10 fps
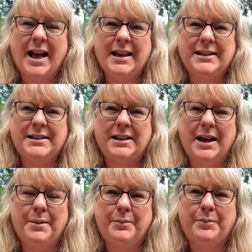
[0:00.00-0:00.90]
and
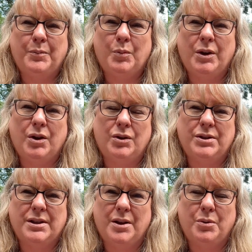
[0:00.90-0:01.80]
we
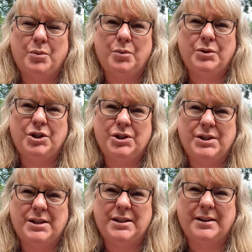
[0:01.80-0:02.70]
also
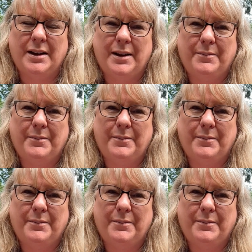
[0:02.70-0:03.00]
just